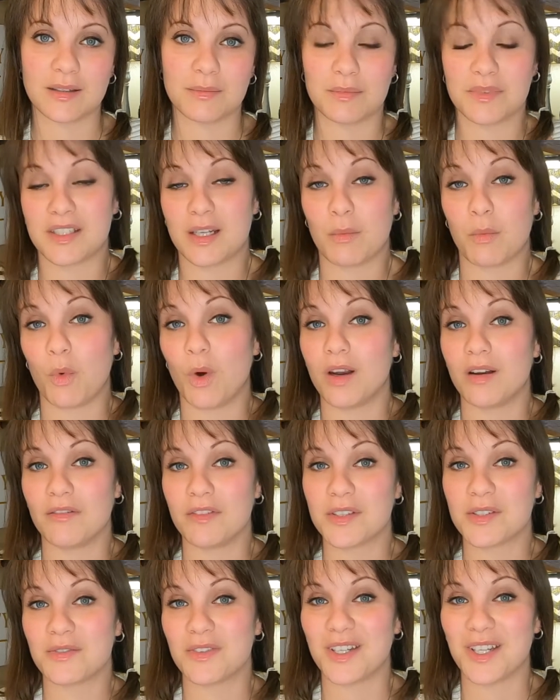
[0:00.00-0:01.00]
Step 1
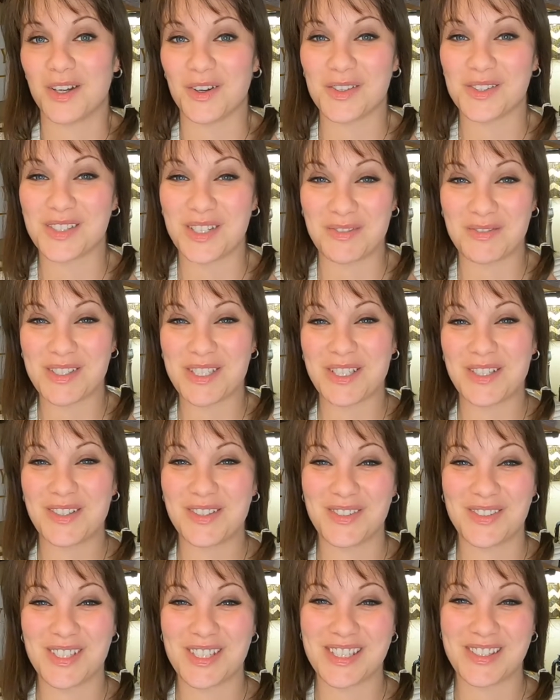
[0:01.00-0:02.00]
of this video. Step
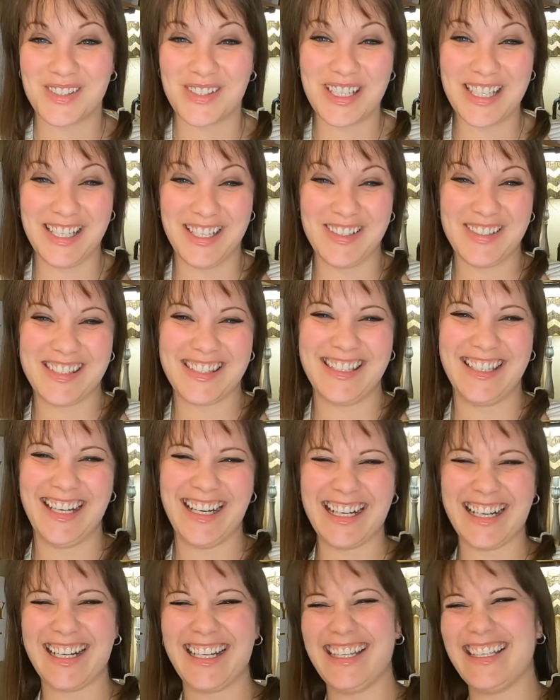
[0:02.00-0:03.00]
2 of the video
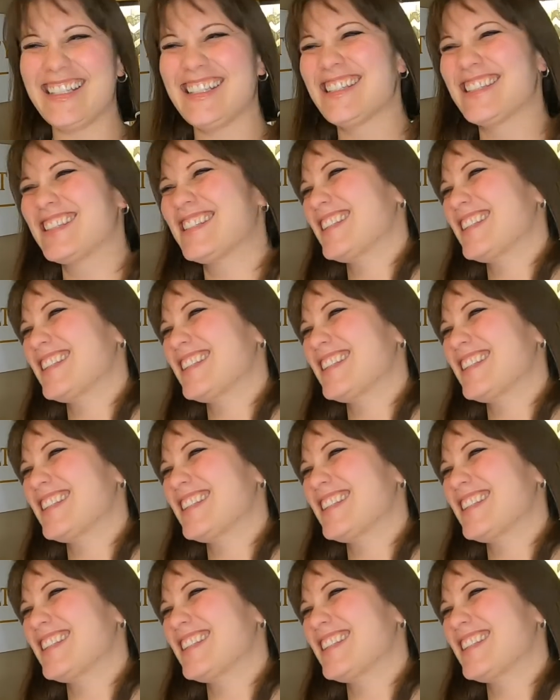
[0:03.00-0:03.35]
series.